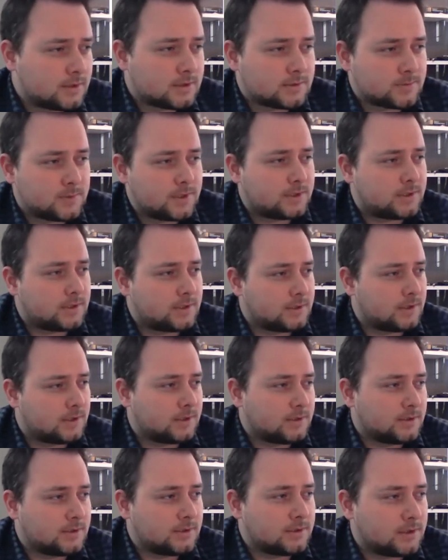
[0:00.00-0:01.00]
split
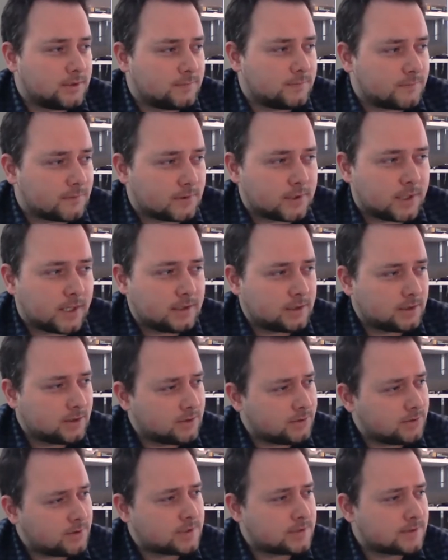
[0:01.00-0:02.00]
in different
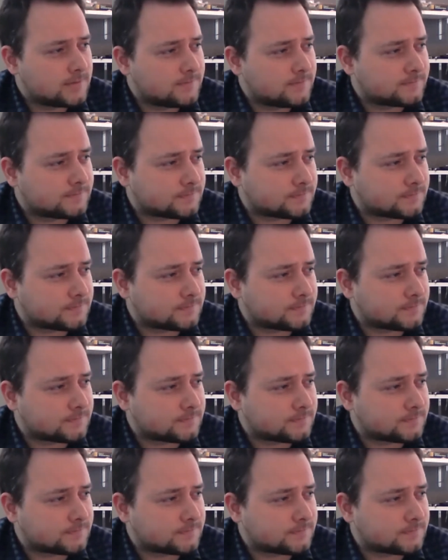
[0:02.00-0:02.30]
categories.